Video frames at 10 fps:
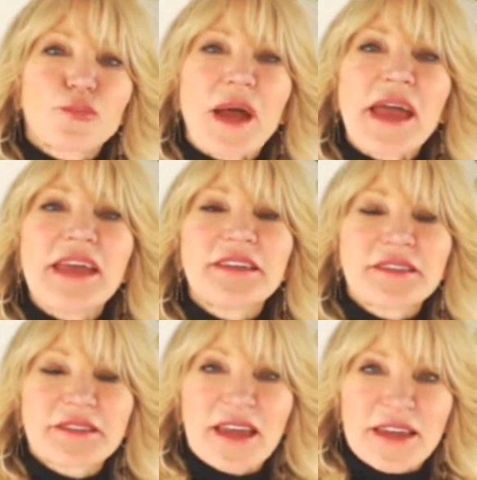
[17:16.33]

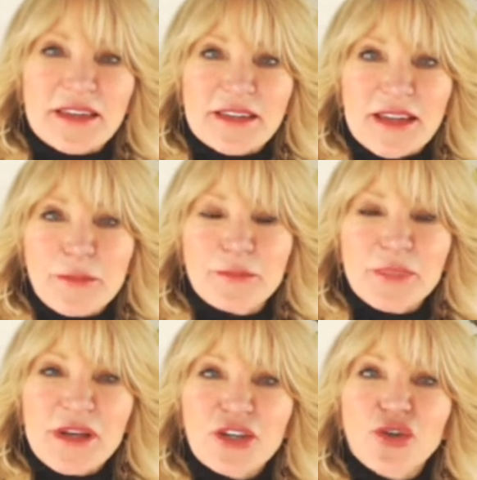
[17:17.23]
painstakingly
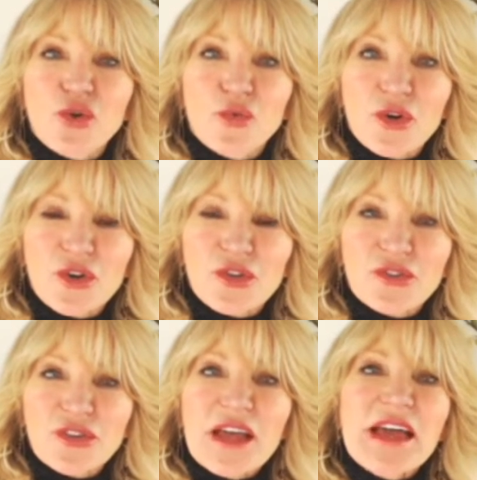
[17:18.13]
pick your
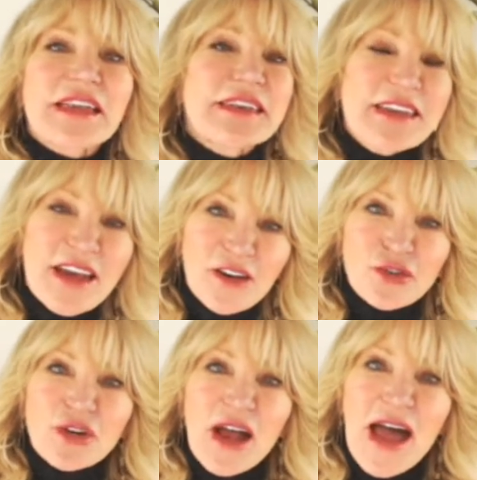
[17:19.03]
words.
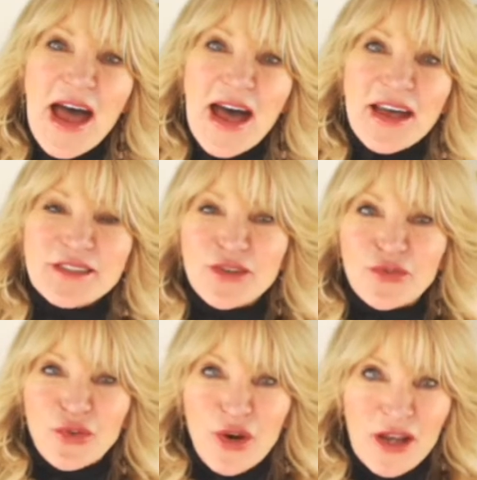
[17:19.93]
Never ask
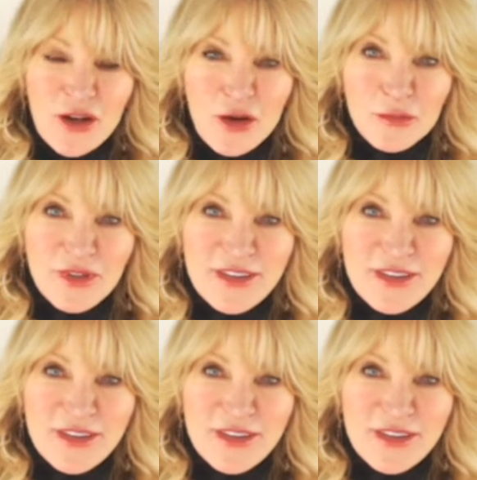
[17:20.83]
for help.